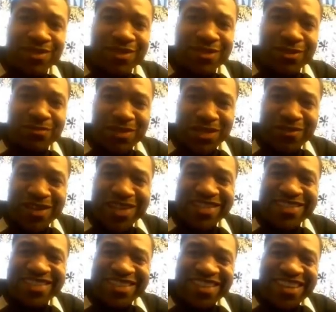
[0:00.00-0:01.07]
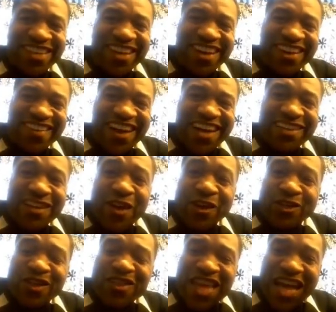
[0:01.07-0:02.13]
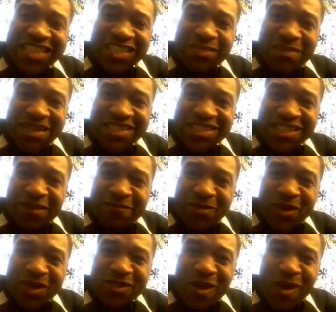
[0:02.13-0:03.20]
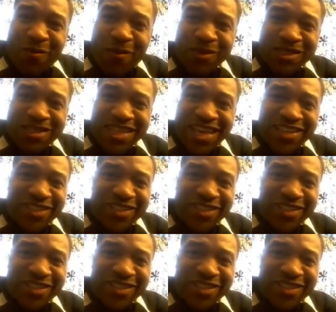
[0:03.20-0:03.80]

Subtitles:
to be great. All right? So that's the message I'm going to talk about today.